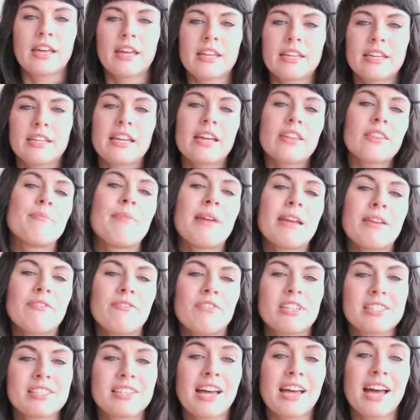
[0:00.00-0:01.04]
Now, the main
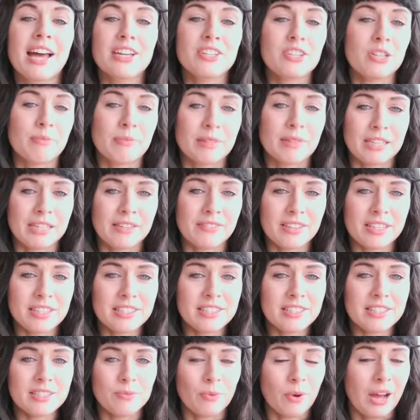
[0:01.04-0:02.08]
reason I don't believe
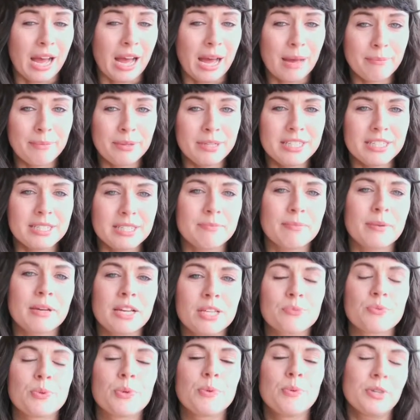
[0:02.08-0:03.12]
this is what happened is
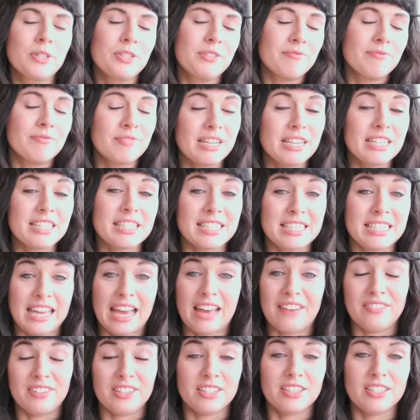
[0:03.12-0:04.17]
because we would need to see
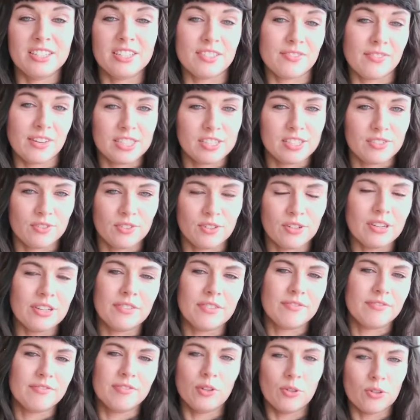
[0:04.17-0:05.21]
evidence, first of all,
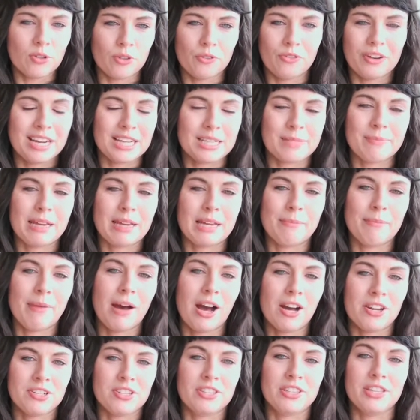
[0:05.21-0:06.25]
of Lord of the Rings being a
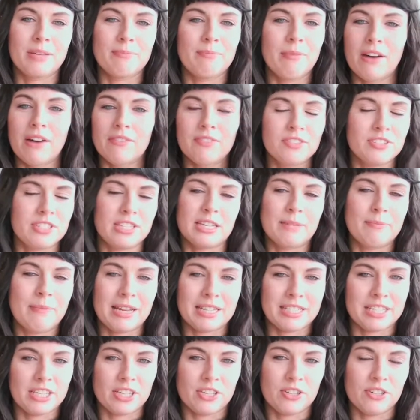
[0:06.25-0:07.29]
part of the Marvel
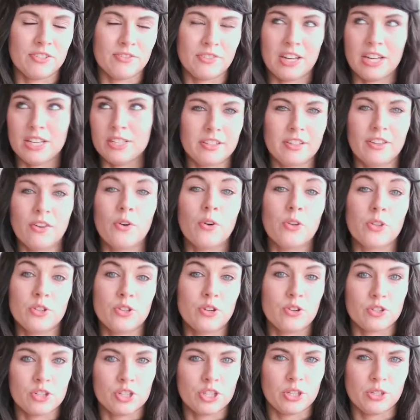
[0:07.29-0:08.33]
Cinematic Universe or the
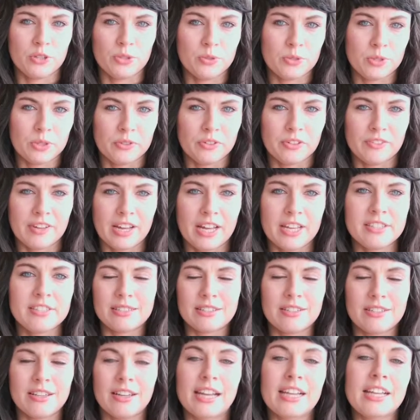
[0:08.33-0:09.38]
Doctor Who universe.
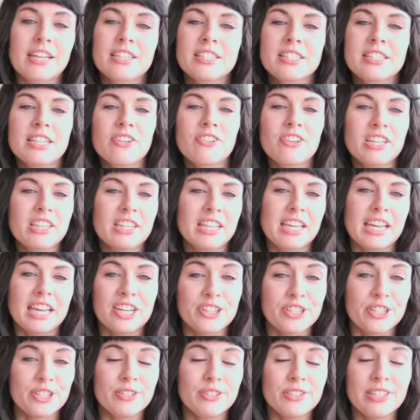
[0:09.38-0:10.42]
And considering the
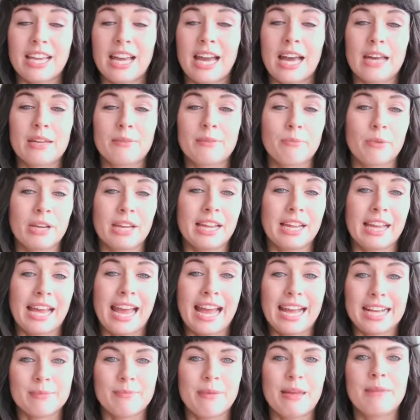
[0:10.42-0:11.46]
issues they had bringing
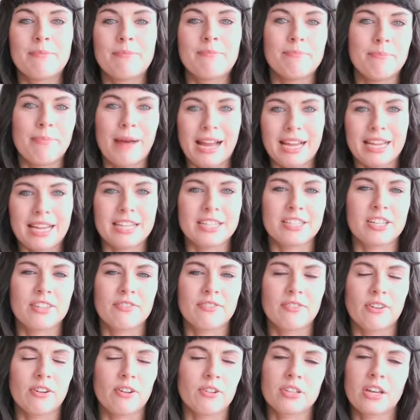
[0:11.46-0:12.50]
X-Men back into the
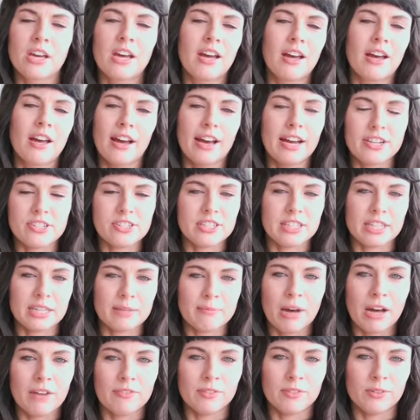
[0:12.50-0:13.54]
fold, I just think
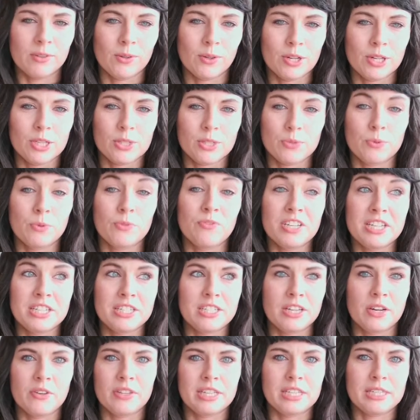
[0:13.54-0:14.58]
Marvel lawyers would
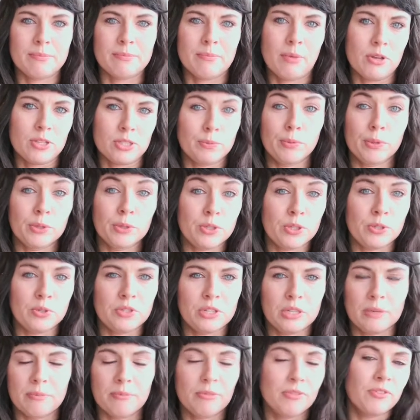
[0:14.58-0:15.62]
veto this possible
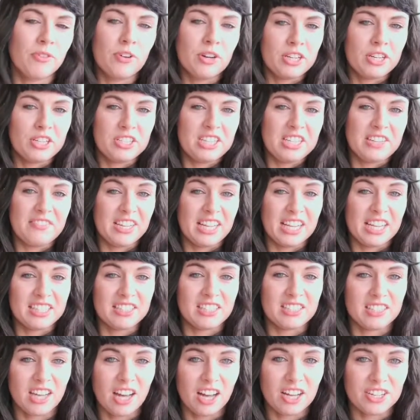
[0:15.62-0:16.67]
union before it could even get
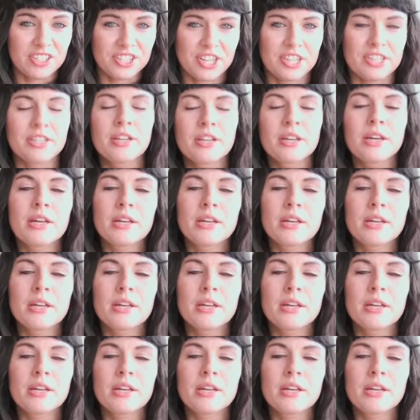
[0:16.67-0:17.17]
started.